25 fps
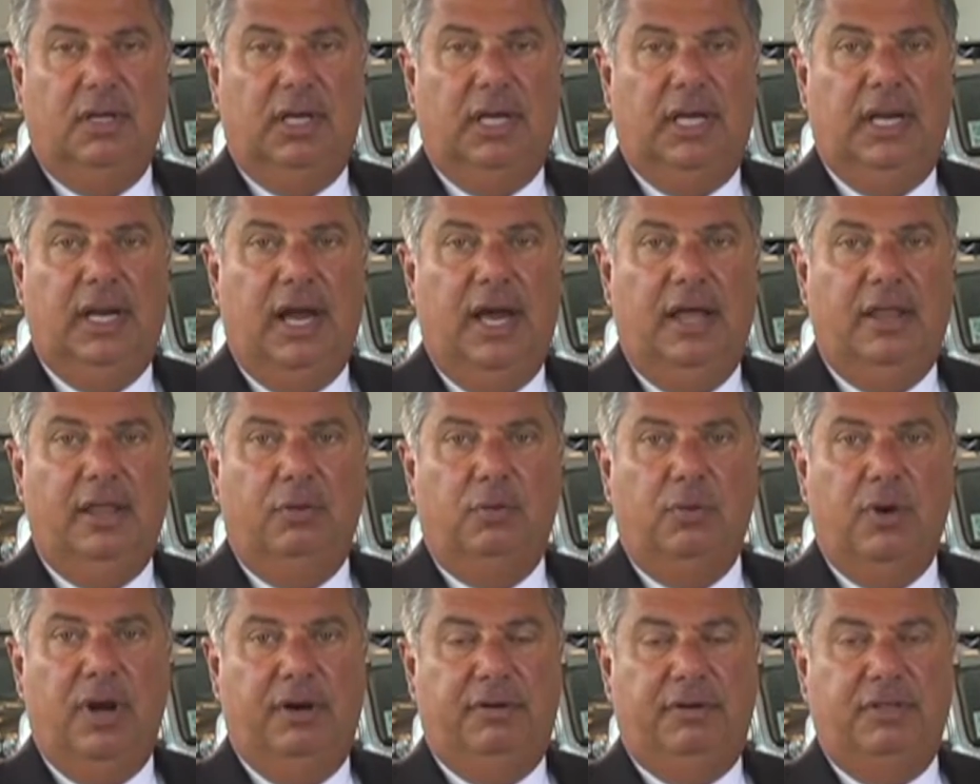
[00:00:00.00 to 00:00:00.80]
and other
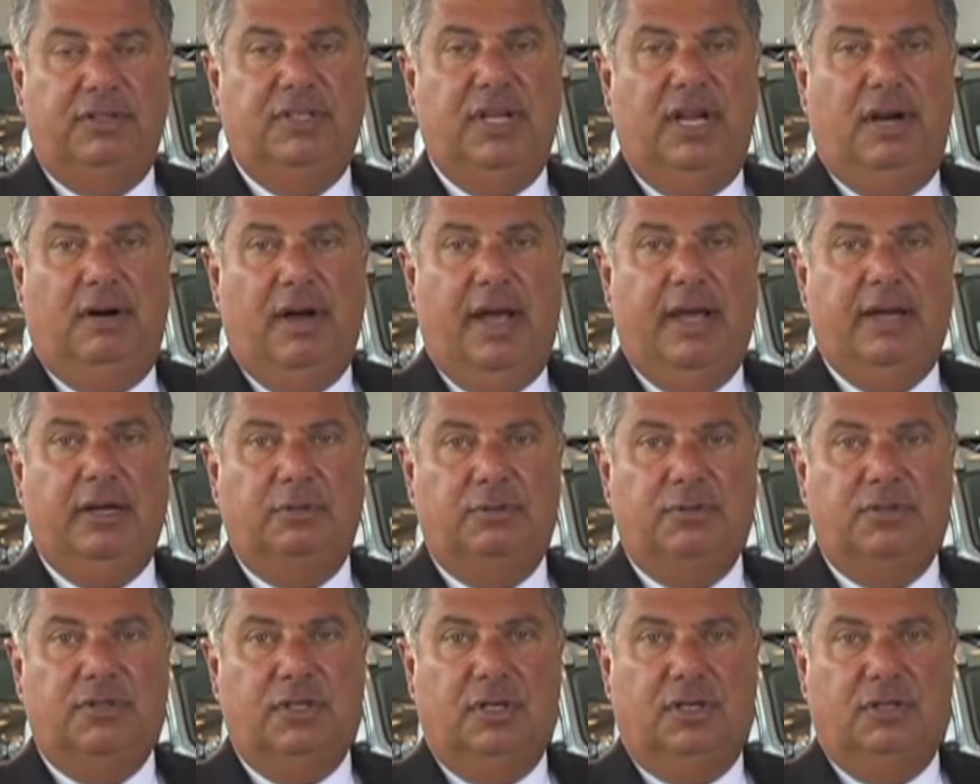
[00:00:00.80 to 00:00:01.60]
wear and tear
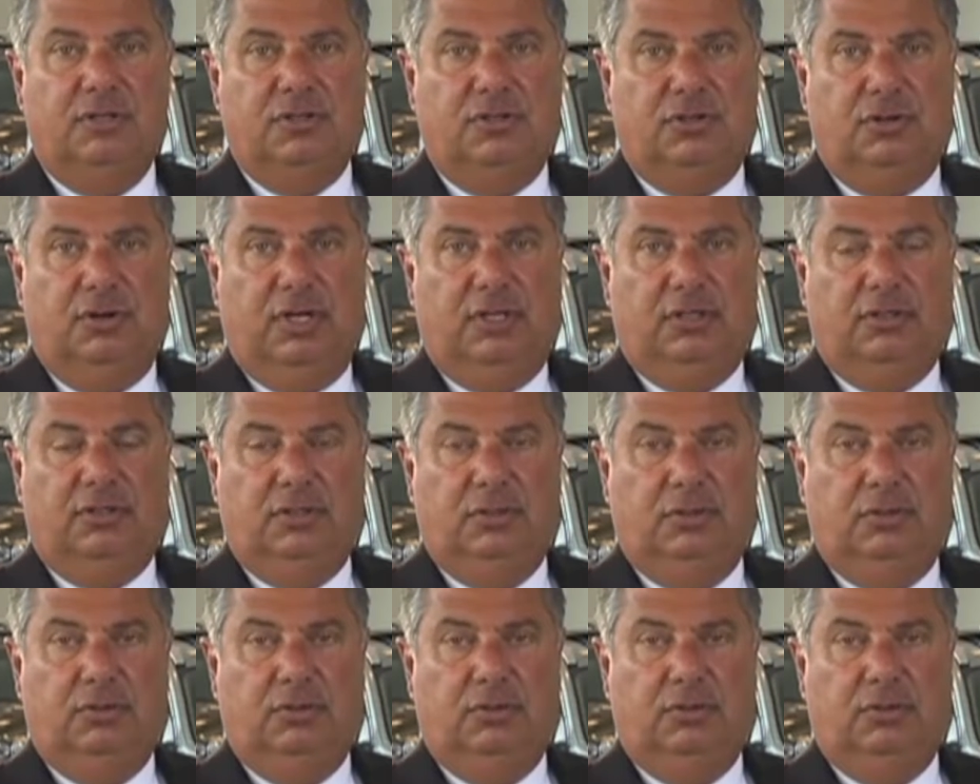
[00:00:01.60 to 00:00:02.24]
items that are certain